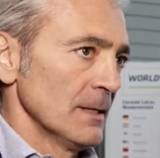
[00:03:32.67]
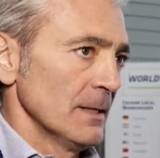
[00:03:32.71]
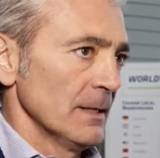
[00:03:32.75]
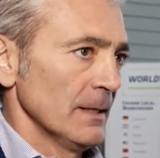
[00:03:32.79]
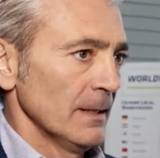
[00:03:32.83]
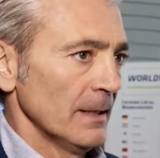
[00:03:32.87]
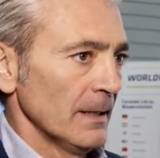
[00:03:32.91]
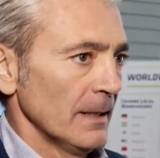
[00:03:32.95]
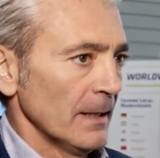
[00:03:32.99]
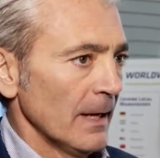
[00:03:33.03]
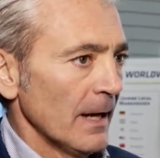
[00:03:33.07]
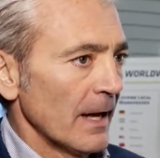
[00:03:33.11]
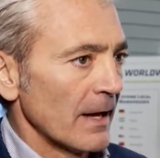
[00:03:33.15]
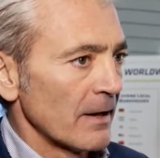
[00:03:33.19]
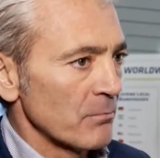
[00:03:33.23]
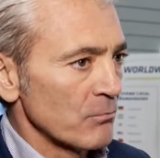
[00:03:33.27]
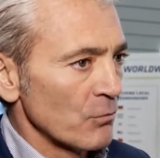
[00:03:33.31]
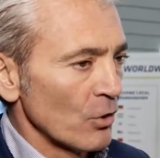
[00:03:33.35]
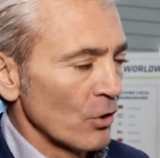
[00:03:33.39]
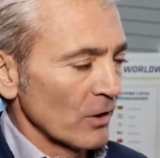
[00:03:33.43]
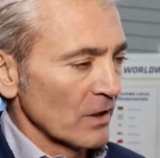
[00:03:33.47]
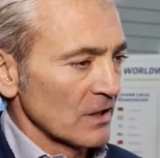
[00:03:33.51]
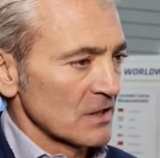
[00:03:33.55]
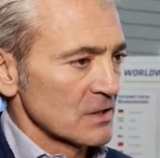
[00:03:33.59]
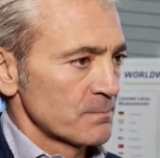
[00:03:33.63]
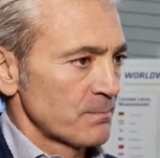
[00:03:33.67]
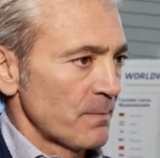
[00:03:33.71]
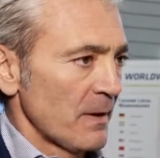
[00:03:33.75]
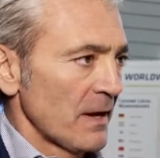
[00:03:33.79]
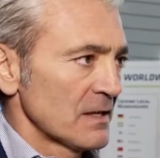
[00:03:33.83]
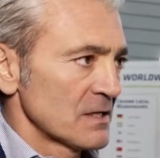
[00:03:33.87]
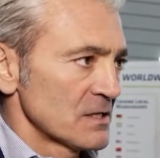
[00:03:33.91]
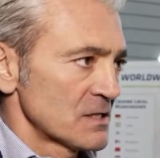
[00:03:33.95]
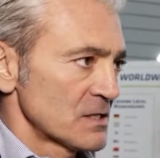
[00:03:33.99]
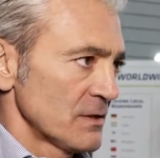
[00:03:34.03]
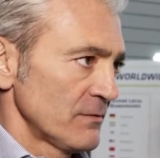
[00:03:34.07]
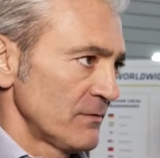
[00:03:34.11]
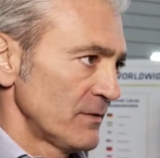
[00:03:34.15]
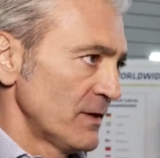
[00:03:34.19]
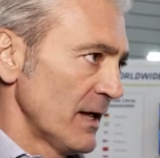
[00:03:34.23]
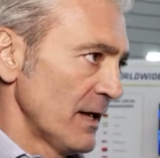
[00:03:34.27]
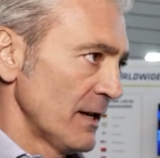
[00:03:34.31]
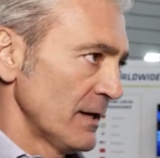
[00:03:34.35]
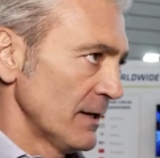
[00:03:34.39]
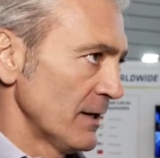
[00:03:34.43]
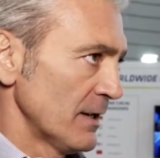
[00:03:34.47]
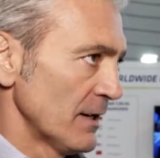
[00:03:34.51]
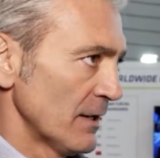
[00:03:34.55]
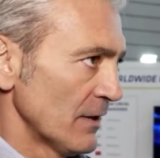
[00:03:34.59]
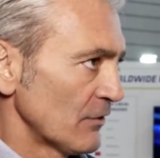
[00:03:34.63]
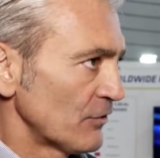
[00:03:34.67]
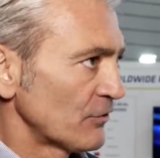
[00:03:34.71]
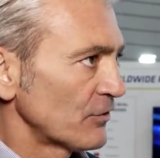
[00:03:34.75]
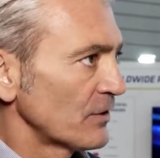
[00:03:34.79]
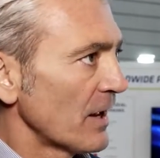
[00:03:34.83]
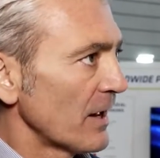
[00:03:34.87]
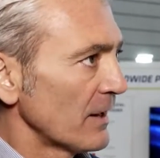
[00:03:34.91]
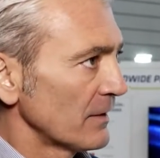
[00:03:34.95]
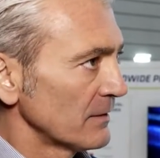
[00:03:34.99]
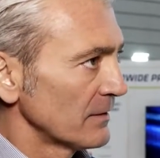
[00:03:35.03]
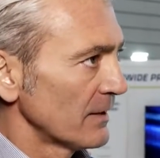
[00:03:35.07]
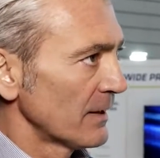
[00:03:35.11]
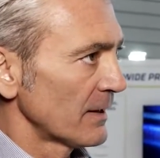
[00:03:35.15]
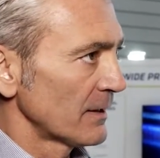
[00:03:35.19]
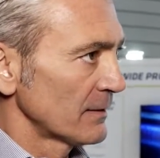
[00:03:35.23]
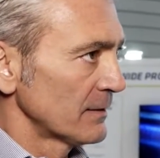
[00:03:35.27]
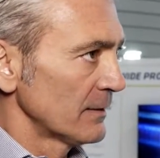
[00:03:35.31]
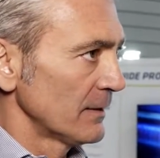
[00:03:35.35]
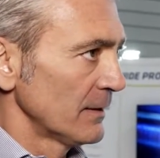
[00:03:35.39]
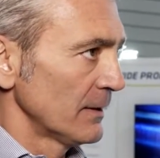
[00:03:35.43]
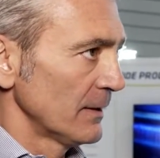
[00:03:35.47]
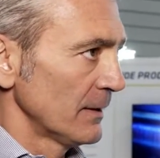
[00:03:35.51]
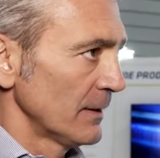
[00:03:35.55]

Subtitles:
are more expensive than the standard